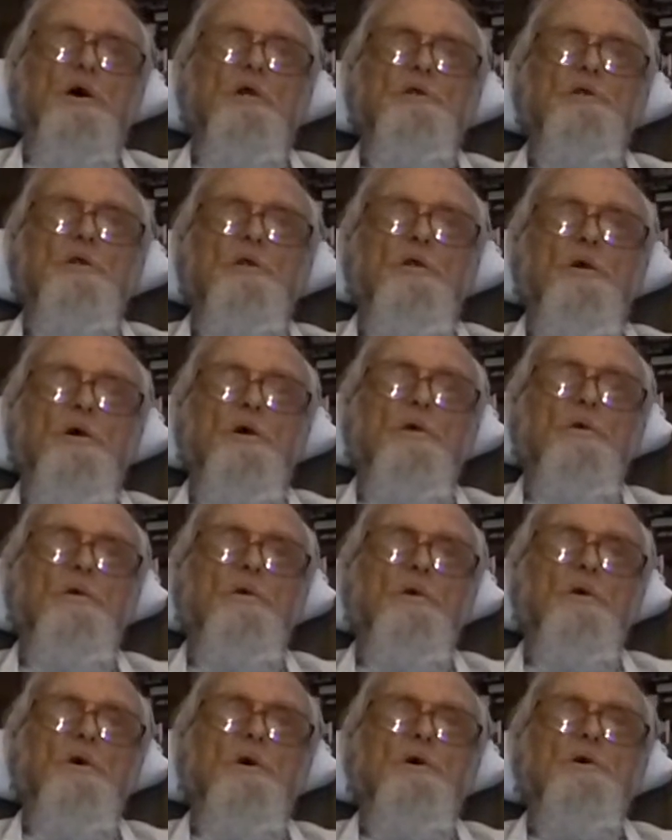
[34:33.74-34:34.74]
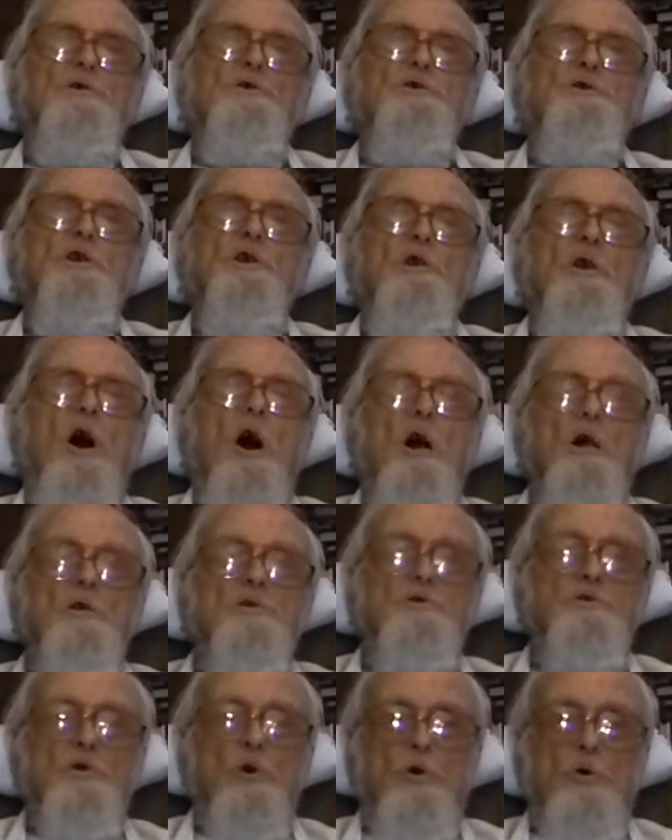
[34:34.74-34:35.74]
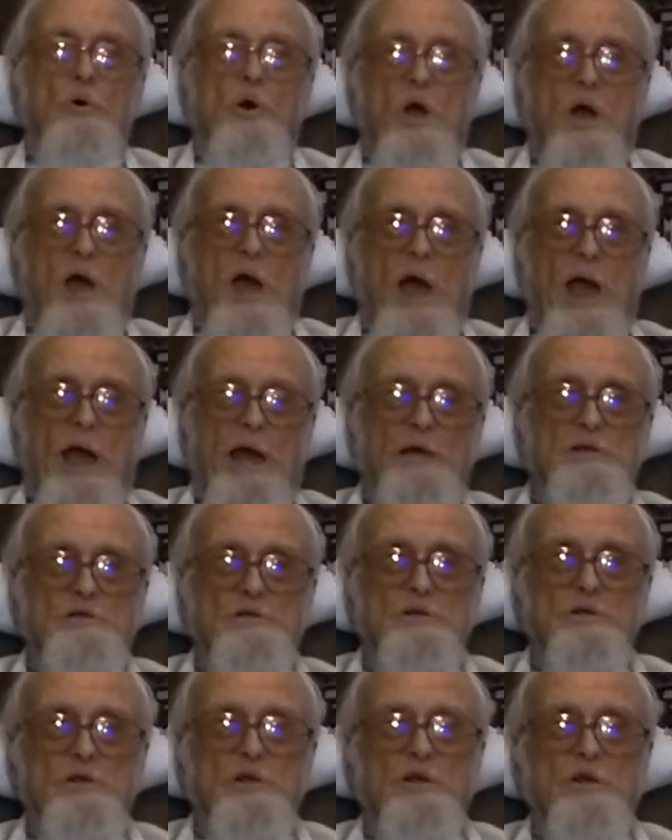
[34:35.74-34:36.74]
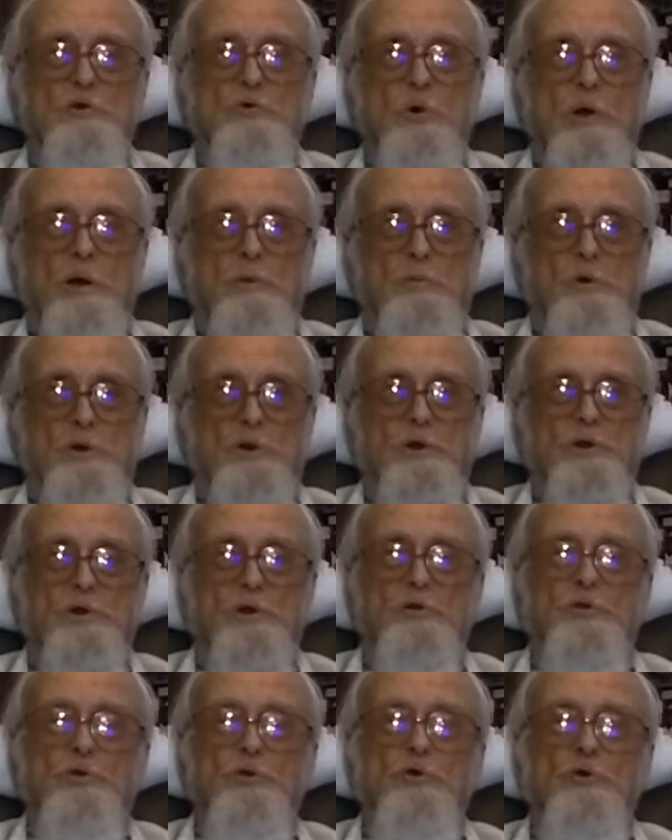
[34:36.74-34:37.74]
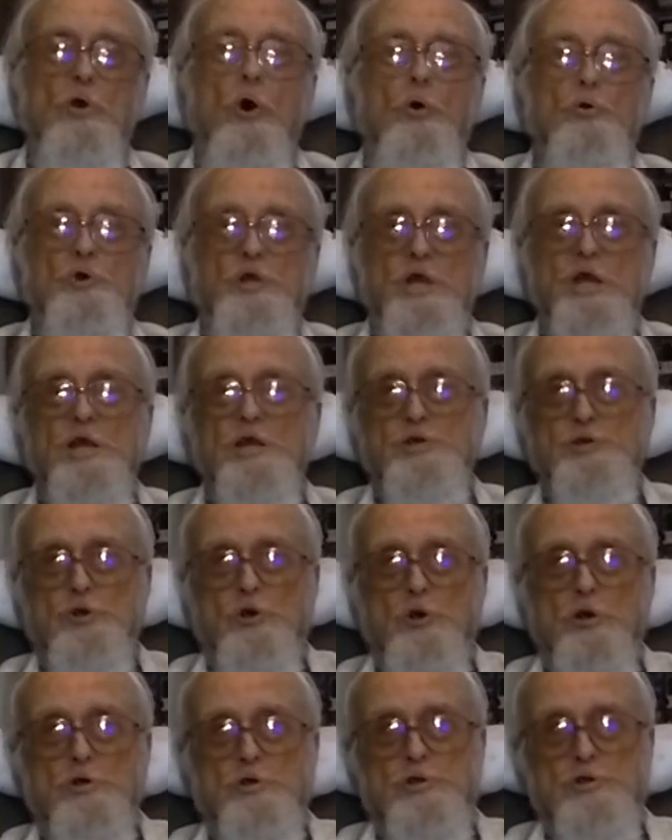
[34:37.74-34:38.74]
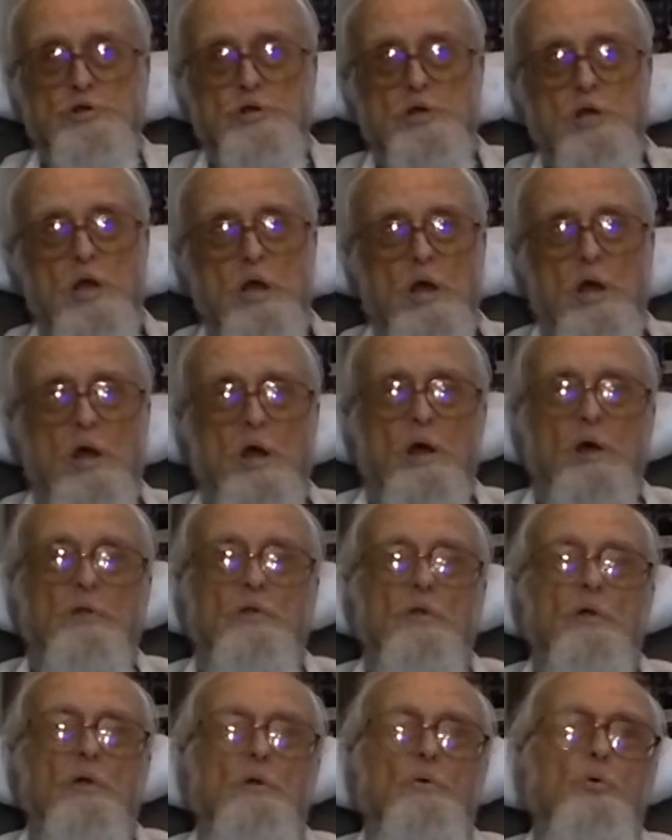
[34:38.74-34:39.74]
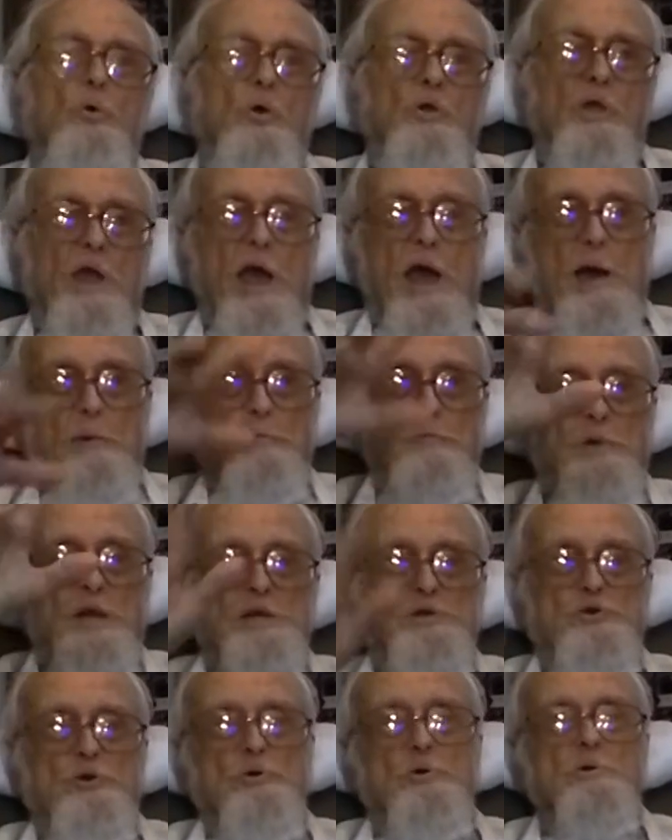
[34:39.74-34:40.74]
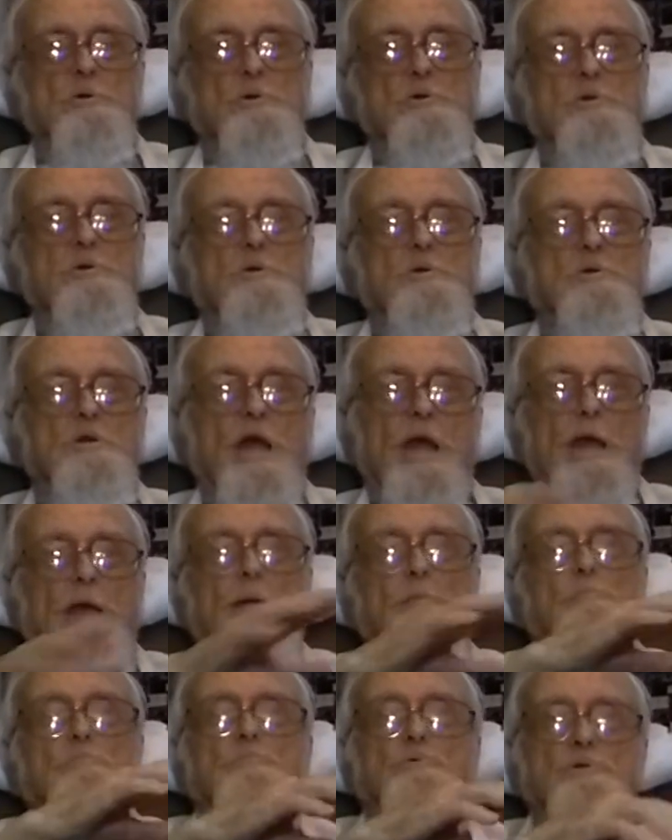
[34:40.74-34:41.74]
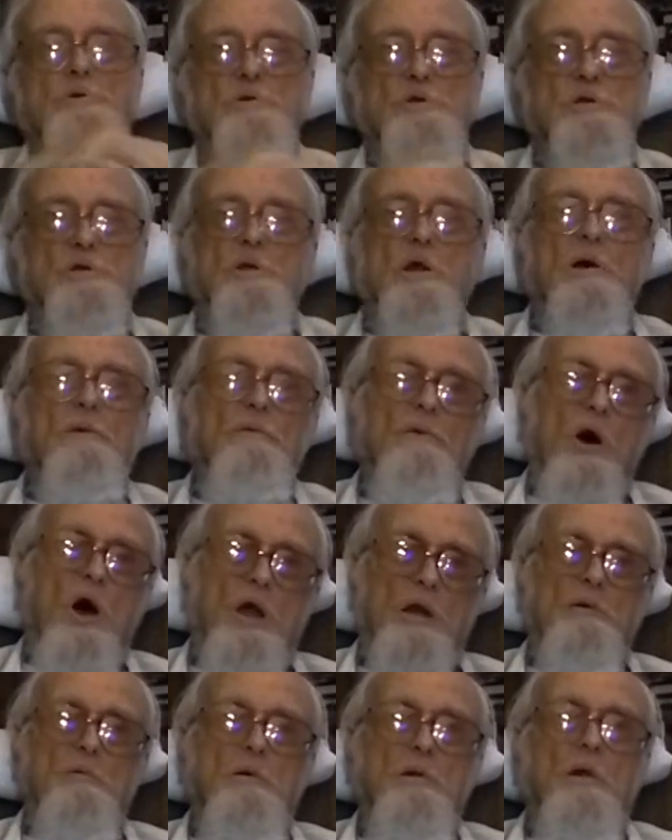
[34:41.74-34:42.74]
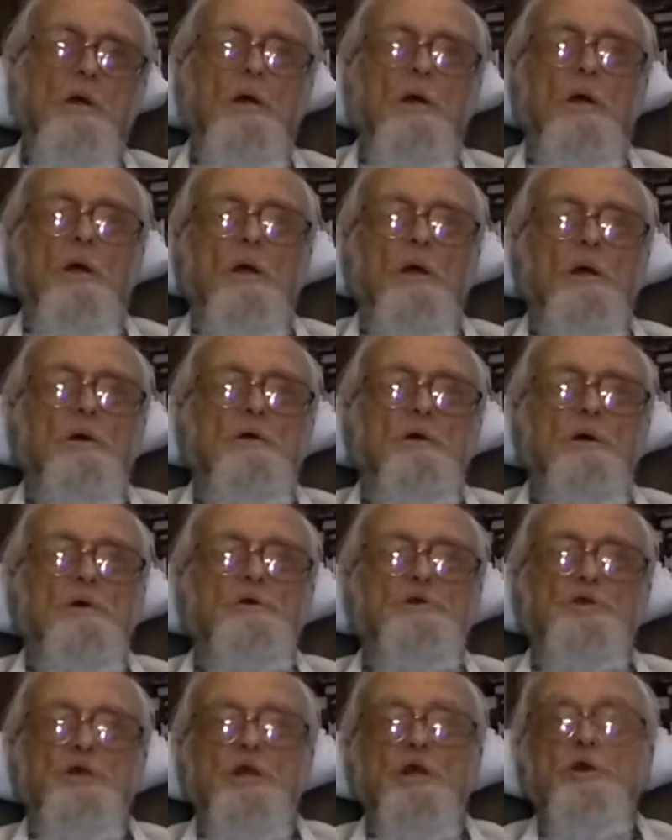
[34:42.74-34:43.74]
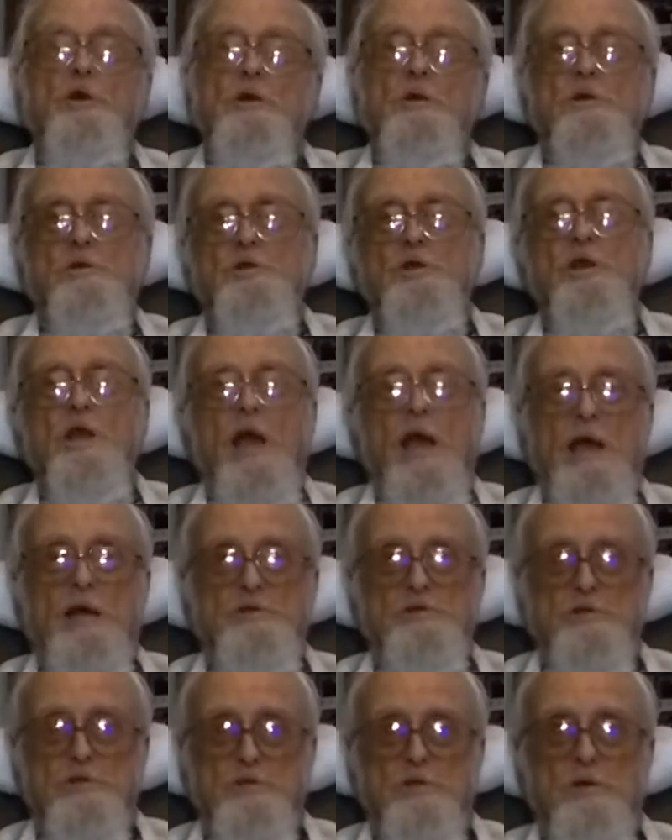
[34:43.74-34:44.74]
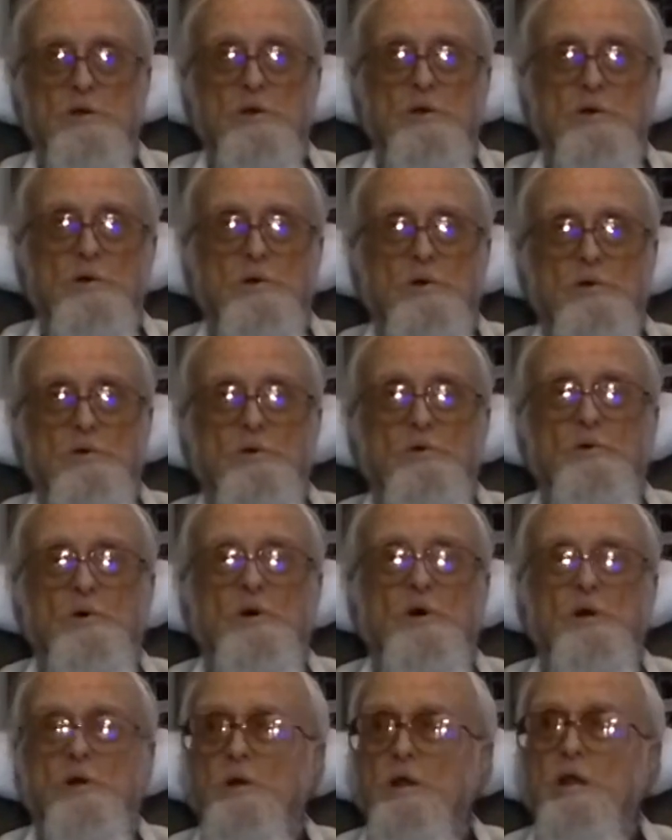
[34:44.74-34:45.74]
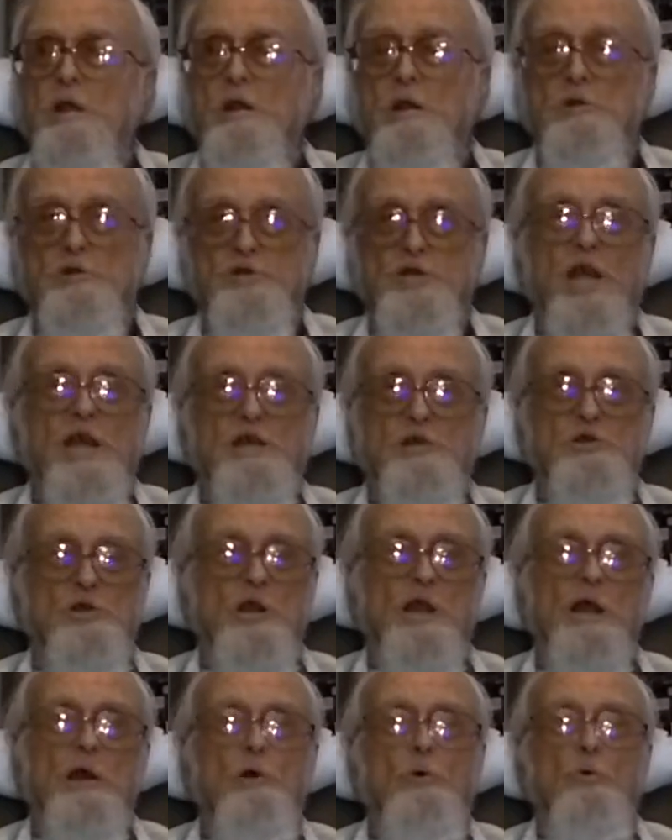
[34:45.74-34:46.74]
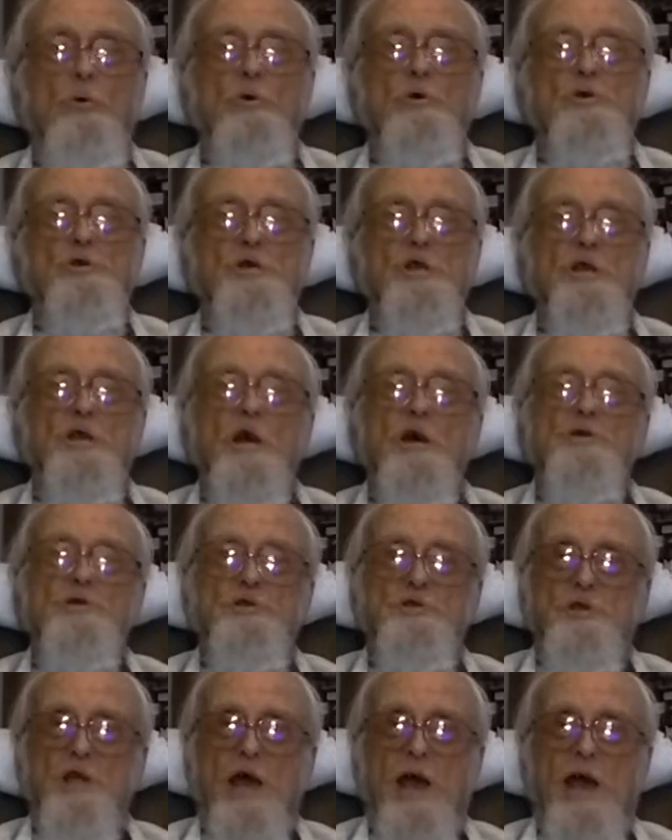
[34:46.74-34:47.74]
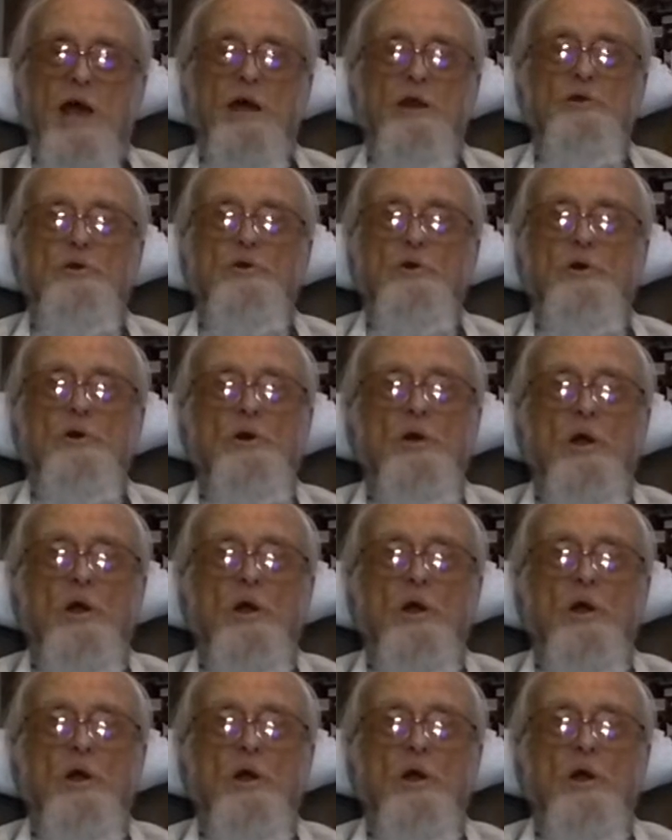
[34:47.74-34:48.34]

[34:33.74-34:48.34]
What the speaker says: And she also has the equipment to, T-shirts where they have pictures and names and stuff on them. She has a little section there where she does that.